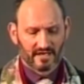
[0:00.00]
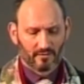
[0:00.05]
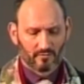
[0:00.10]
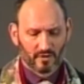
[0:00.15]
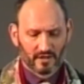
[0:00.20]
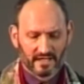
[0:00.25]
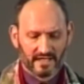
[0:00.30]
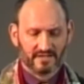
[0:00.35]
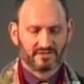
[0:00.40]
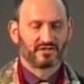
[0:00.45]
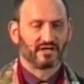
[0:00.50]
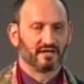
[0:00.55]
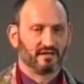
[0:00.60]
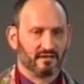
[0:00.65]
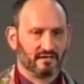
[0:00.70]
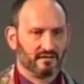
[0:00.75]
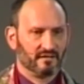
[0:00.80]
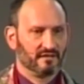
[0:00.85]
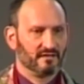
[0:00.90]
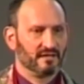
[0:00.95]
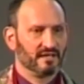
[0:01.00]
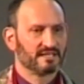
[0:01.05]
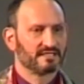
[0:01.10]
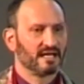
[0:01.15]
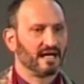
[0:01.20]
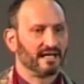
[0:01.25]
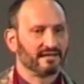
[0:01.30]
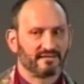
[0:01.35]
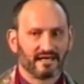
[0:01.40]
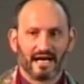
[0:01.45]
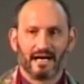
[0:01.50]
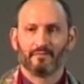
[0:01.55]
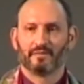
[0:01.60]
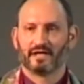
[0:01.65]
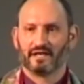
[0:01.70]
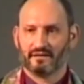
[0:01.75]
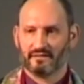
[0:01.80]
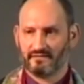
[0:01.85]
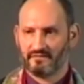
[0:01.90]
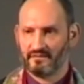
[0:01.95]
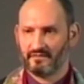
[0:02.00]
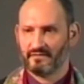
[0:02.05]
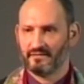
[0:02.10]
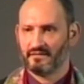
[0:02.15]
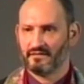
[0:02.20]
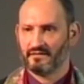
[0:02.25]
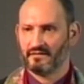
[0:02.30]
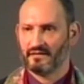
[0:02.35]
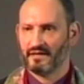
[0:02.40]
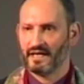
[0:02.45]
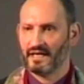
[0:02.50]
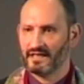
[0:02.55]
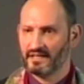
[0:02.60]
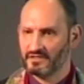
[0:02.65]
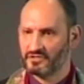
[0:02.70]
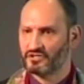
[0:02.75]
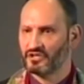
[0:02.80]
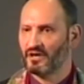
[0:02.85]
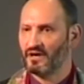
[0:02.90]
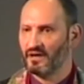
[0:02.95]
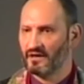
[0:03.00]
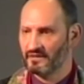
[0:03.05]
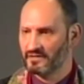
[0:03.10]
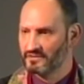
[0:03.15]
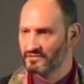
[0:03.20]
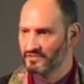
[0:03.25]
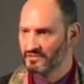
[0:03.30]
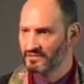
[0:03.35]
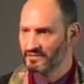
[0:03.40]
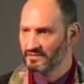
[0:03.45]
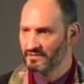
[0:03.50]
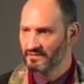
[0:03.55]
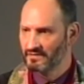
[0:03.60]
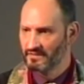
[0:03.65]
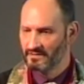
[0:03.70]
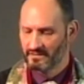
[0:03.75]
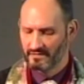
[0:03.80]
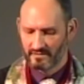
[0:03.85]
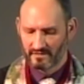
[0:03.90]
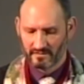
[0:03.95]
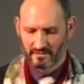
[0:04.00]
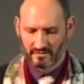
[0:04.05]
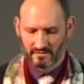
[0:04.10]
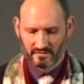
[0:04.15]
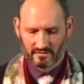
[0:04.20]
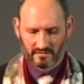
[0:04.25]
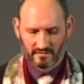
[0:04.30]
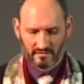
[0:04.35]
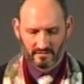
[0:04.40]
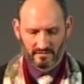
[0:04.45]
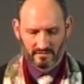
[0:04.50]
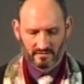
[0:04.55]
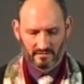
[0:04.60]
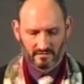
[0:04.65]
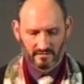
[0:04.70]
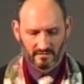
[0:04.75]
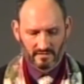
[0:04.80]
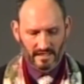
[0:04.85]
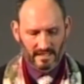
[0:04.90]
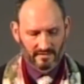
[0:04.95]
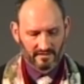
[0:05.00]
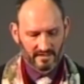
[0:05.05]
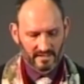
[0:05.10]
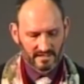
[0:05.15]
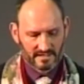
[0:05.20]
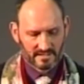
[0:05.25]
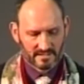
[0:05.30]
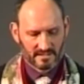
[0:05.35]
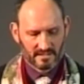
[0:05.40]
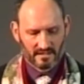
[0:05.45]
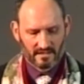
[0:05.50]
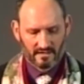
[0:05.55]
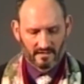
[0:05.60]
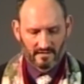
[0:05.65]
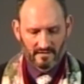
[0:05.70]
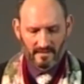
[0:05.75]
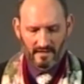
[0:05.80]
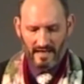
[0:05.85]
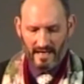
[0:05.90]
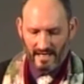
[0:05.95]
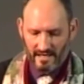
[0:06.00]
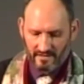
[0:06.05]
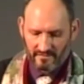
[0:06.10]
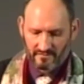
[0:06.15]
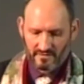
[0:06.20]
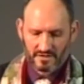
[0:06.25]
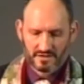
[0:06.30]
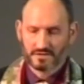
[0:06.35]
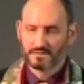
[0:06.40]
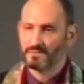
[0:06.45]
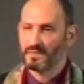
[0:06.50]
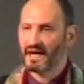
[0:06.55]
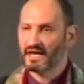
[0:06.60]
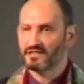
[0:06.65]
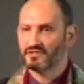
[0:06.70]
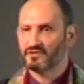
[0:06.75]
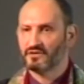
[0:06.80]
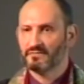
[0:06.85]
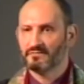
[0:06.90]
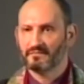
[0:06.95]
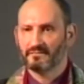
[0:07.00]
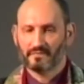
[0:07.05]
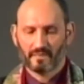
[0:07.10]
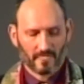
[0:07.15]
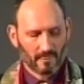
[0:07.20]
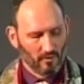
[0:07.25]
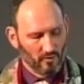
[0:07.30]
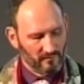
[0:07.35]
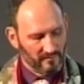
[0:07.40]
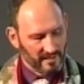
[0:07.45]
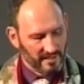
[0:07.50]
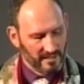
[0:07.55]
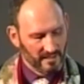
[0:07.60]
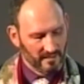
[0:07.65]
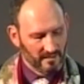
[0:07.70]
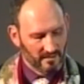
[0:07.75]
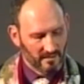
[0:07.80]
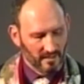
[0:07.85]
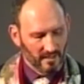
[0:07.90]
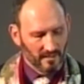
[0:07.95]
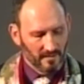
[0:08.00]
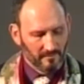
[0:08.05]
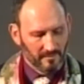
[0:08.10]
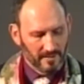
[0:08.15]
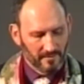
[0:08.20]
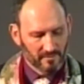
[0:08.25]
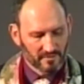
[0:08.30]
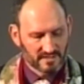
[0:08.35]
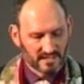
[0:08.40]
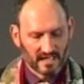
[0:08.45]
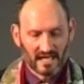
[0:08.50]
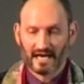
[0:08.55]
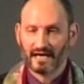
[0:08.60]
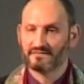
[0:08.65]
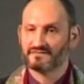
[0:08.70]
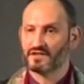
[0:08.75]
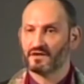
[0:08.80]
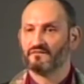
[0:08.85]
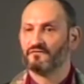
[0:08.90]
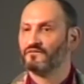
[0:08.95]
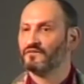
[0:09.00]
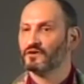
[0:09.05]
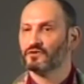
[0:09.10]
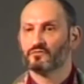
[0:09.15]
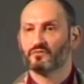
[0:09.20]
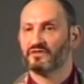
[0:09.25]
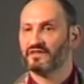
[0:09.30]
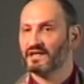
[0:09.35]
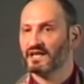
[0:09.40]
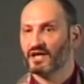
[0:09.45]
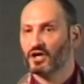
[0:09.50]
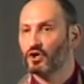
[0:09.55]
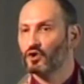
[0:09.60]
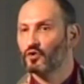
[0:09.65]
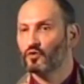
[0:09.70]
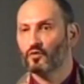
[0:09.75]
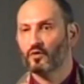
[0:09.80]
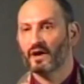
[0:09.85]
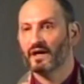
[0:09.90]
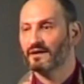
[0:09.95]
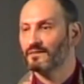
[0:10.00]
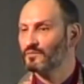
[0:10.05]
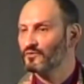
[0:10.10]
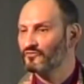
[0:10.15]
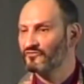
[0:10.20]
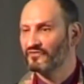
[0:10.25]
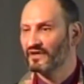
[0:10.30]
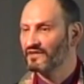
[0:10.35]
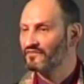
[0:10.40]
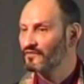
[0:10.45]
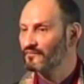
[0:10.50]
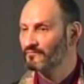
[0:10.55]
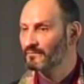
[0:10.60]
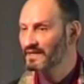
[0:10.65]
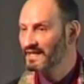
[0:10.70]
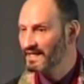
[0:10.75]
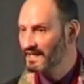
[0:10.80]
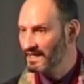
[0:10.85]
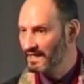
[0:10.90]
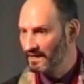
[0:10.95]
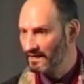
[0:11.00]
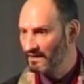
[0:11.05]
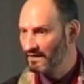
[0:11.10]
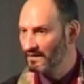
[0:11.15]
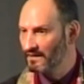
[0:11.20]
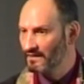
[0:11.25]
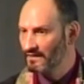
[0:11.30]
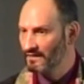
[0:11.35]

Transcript: their religion is not dominant and in charge. And this end of the spectrum over here, people's lives are filled with an incredible sense of meaning.